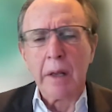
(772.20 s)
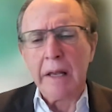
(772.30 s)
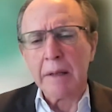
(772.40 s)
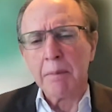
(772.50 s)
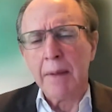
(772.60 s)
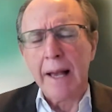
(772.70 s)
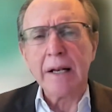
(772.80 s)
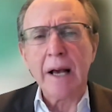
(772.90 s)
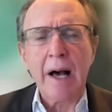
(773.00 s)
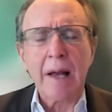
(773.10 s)
it may
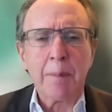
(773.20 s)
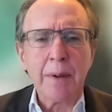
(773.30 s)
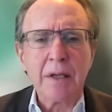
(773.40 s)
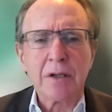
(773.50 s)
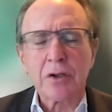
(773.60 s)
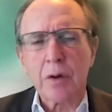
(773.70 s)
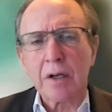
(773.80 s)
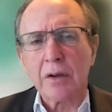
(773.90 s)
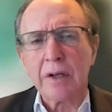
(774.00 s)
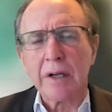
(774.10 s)
not be
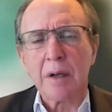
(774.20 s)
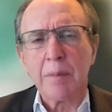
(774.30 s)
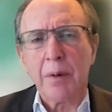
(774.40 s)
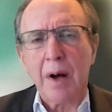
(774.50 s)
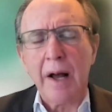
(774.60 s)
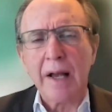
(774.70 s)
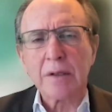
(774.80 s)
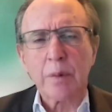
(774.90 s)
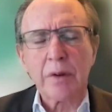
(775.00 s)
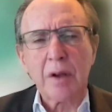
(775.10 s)
strictly in
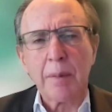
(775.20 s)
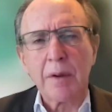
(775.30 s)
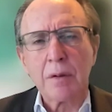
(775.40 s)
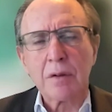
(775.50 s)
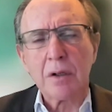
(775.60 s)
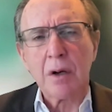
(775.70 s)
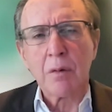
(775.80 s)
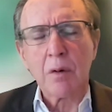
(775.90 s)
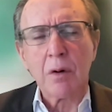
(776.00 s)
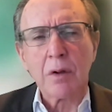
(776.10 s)
compliance with
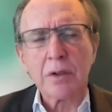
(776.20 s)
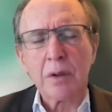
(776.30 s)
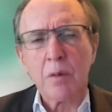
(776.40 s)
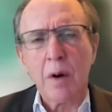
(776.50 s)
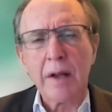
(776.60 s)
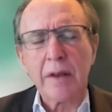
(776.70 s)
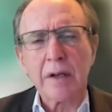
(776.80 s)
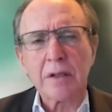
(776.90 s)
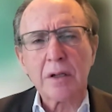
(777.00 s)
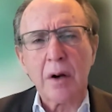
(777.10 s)
WTO rules in the way that
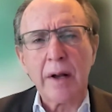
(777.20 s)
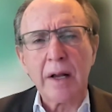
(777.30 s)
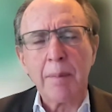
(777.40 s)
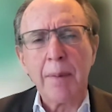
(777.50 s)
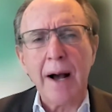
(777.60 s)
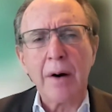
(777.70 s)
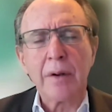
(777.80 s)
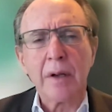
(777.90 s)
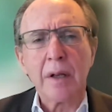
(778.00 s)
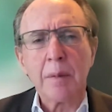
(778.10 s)
it's going about
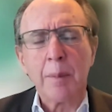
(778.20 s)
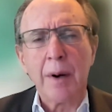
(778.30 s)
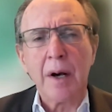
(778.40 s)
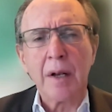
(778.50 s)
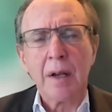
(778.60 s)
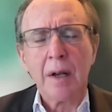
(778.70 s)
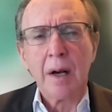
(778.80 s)
it, but